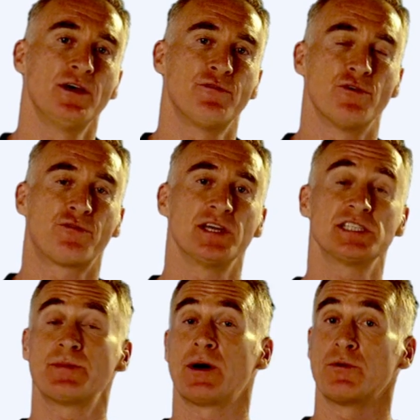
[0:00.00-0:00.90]
for the friends
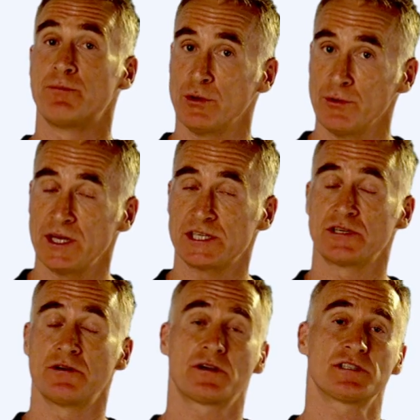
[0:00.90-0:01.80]
to be able to build their
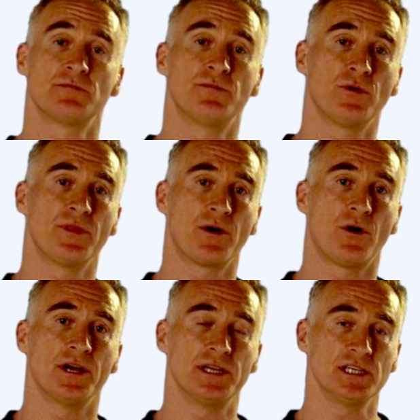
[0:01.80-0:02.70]
circuits and build their
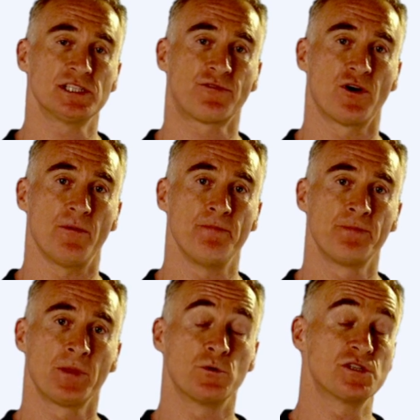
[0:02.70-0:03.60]
ideas from,
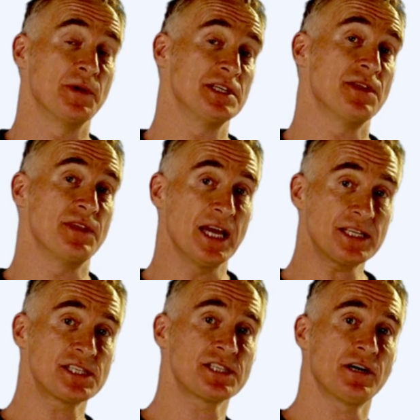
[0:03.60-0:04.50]
which means that the
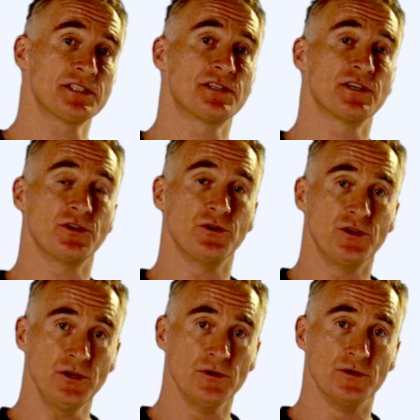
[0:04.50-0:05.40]
exercises that you
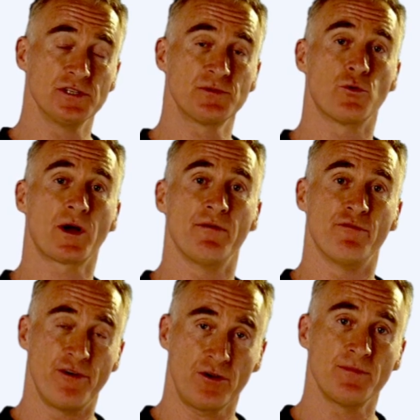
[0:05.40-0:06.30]
use will come
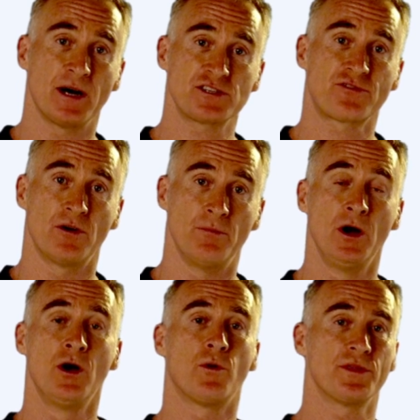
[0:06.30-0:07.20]
very much from
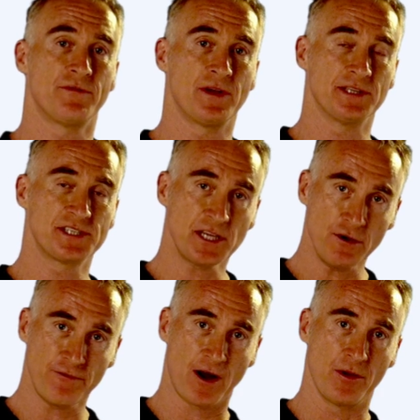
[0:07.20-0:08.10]
what they've done so
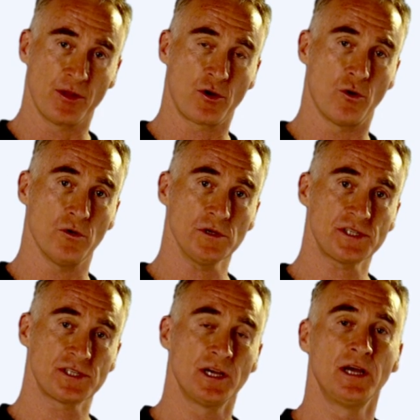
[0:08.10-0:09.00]
far in the
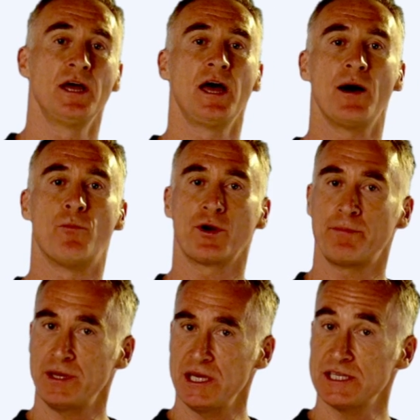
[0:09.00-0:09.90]
course and what
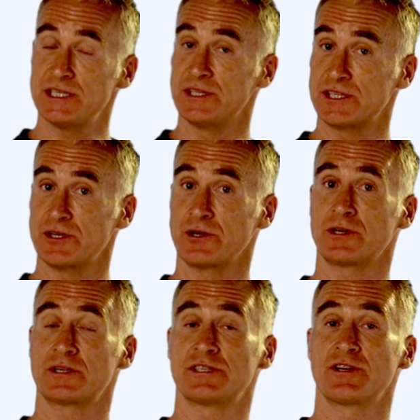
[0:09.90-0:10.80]
appears in
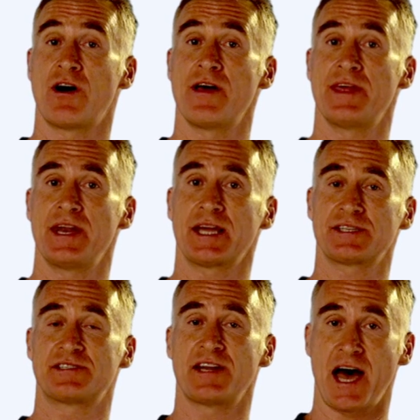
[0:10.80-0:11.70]
circuit design the
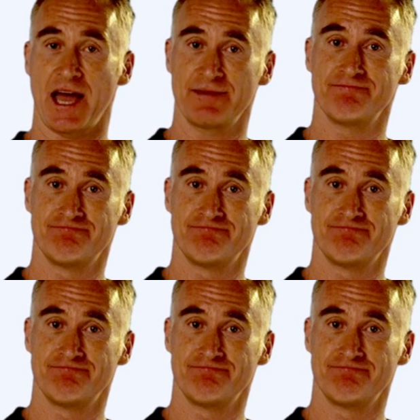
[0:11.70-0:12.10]
next day.